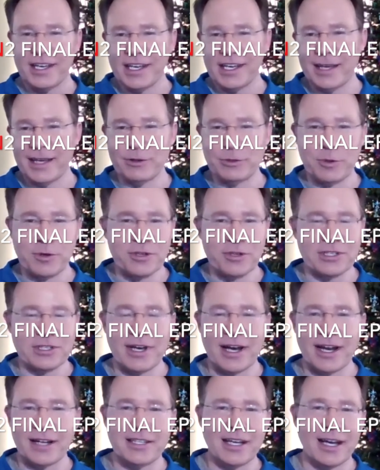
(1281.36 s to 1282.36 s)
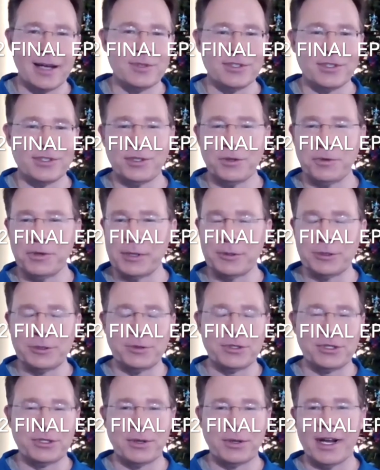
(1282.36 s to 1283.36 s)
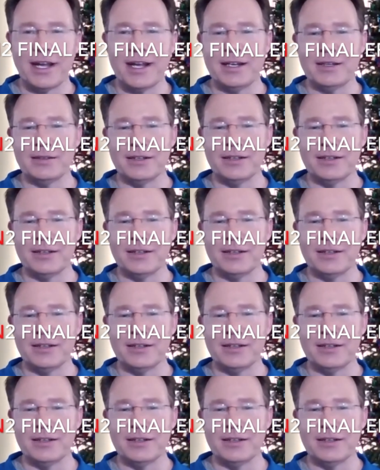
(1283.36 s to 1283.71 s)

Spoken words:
he was with us a lot of times in studio, which was great.